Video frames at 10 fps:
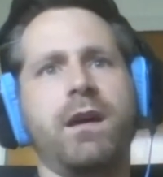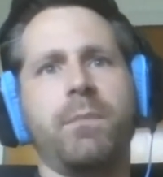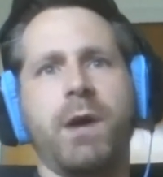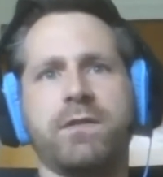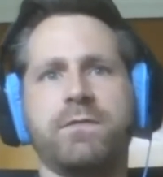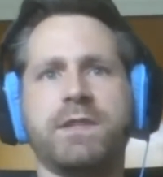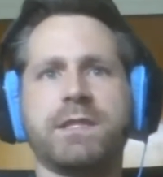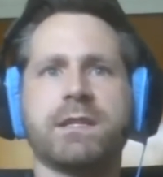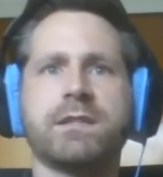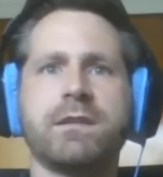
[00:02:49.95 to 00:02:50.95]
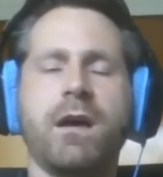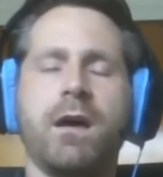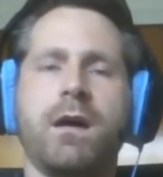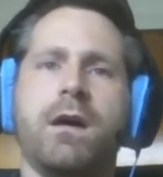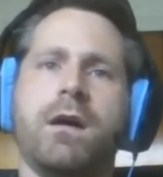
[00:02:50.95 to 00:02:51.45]
math and physics.
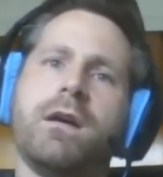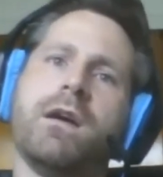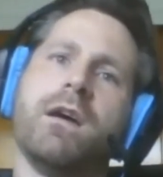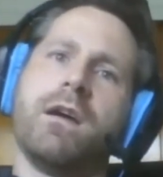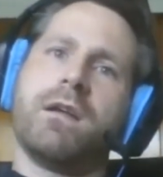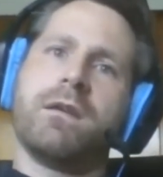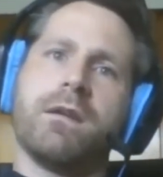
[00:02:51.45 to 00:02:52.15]
And